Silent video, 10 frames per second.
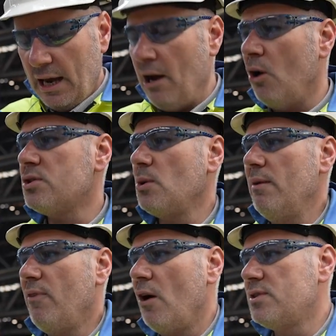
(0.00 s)
It also
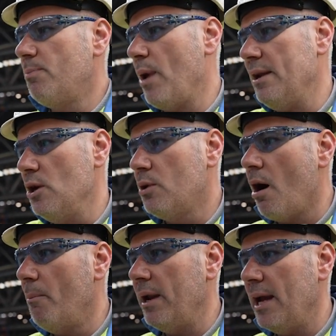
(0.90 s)
involves a brand new
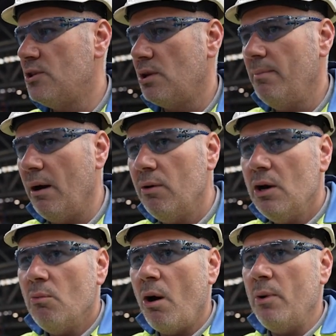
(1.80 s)
combination mill.
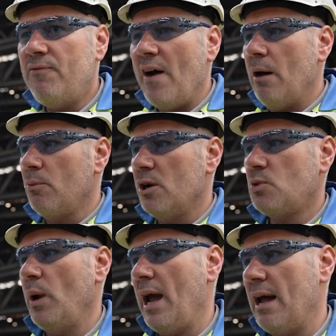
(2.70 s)
What we found
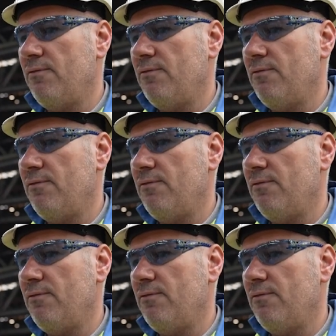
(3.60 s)
was we had